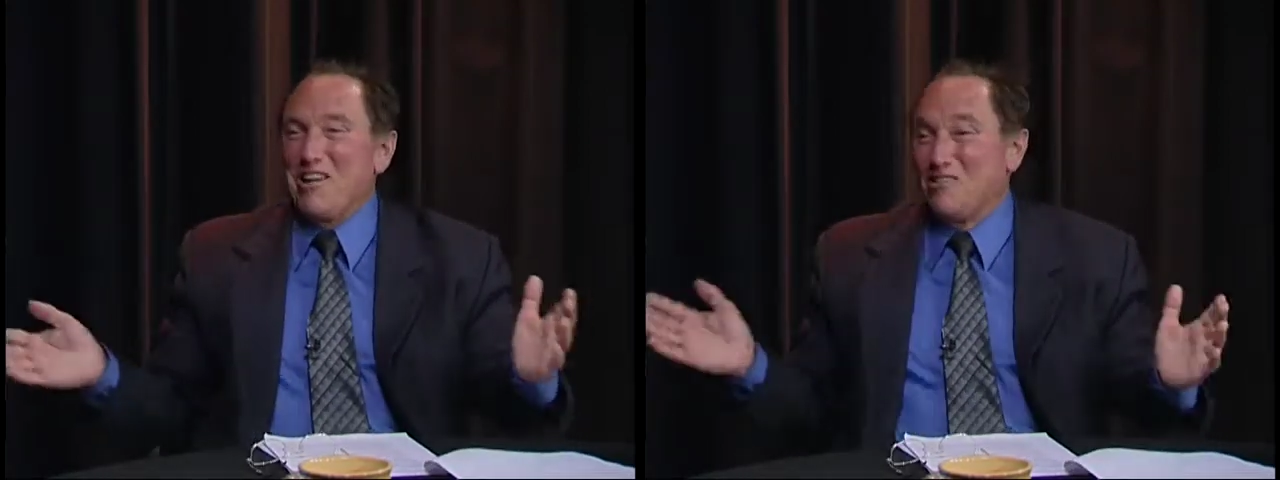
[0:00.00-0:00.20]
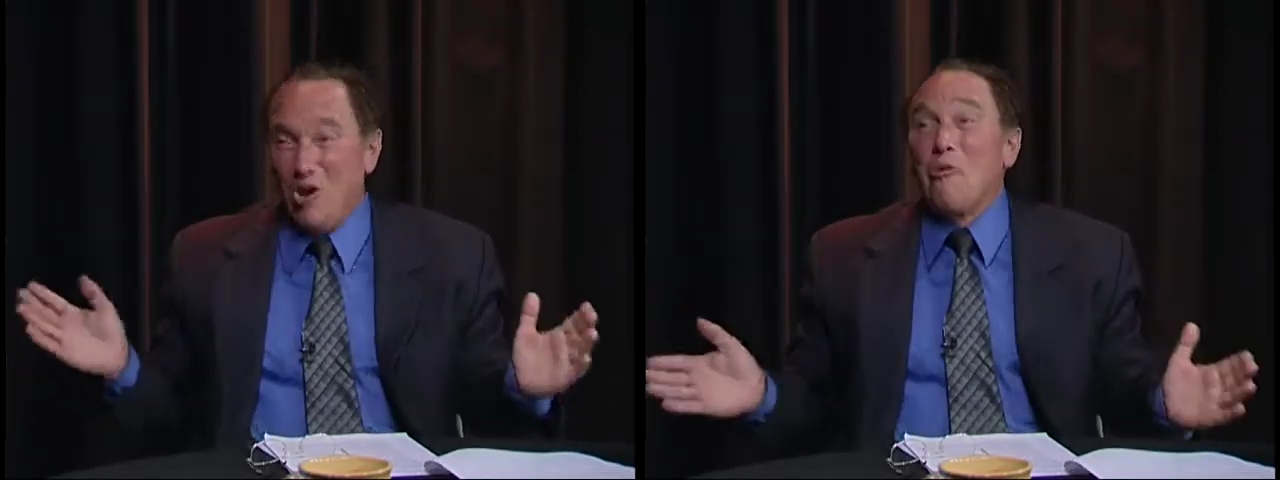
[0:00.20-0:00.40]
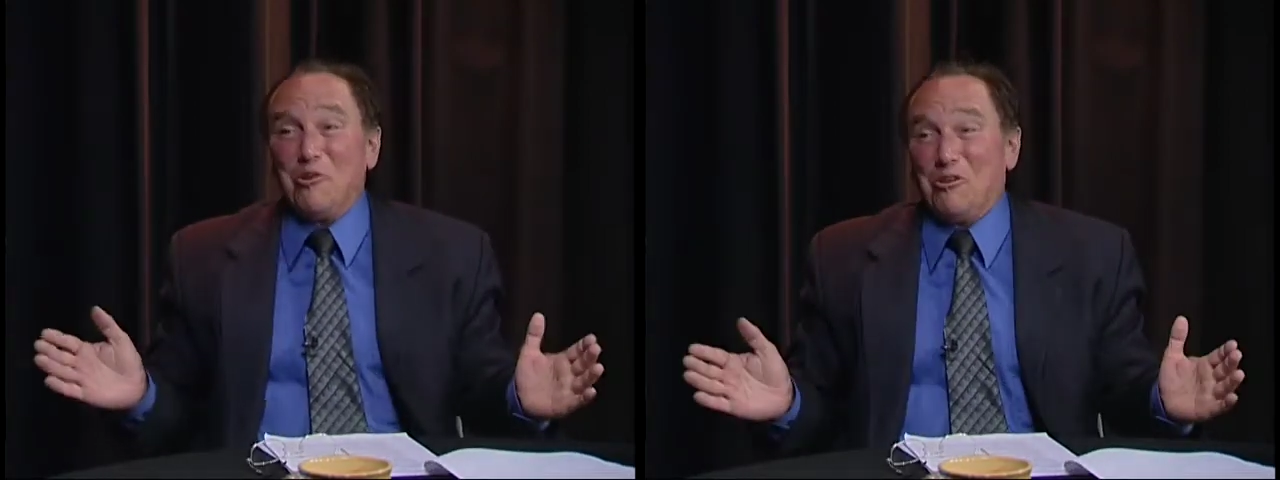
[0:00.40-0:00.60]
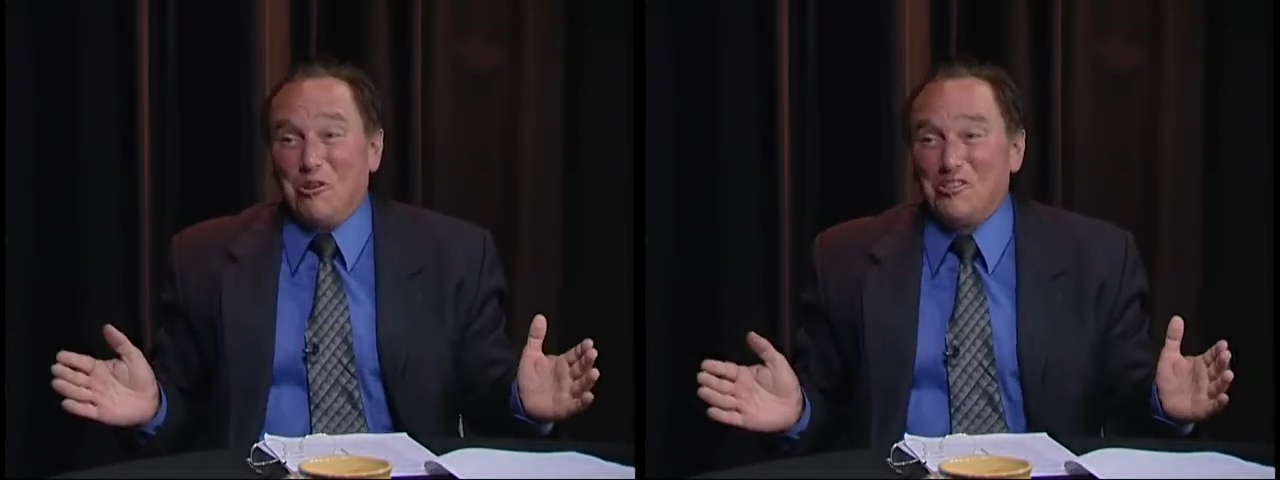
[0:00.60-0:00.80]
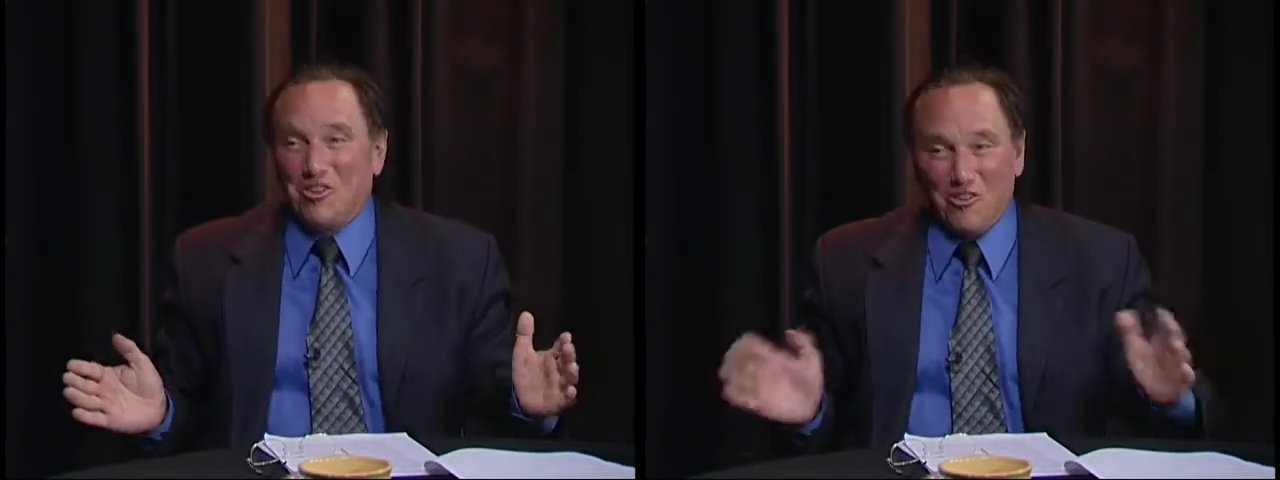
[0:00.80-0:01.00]
has no
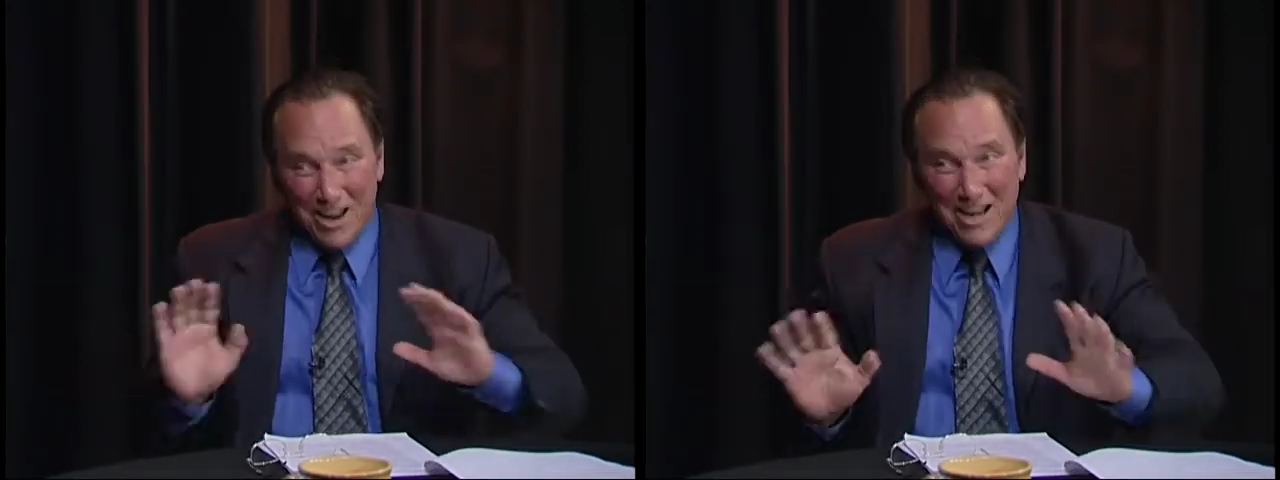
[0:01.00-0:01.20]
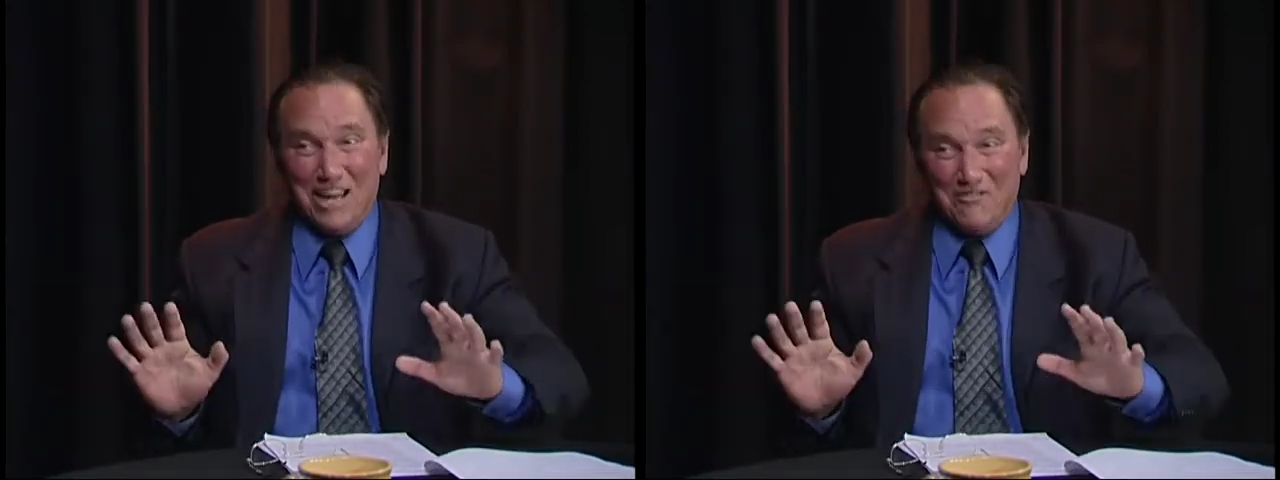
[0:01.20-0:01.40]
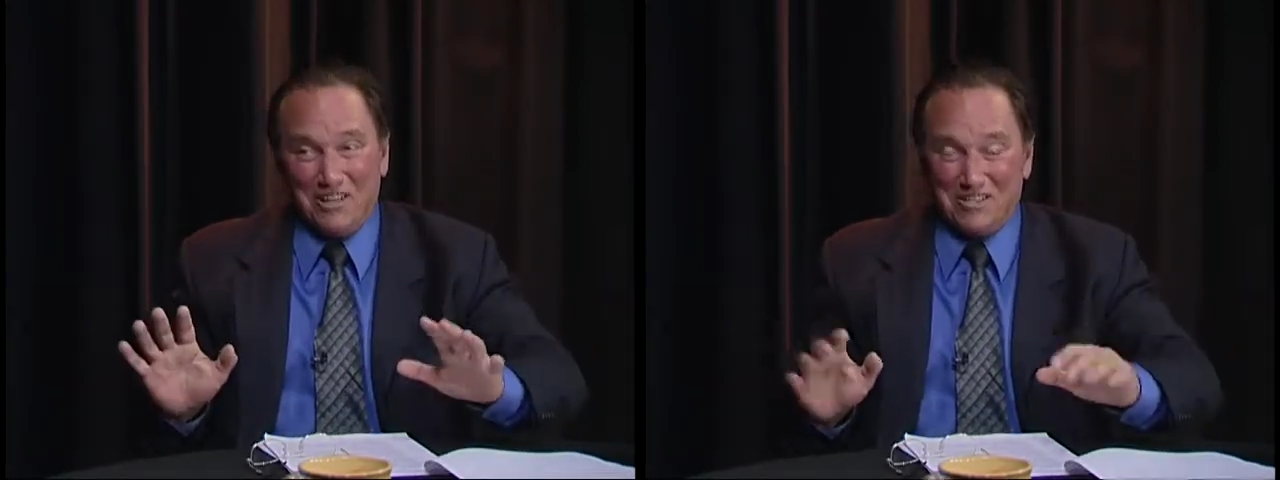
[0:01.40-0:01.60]
redress no, on no, any he, of this.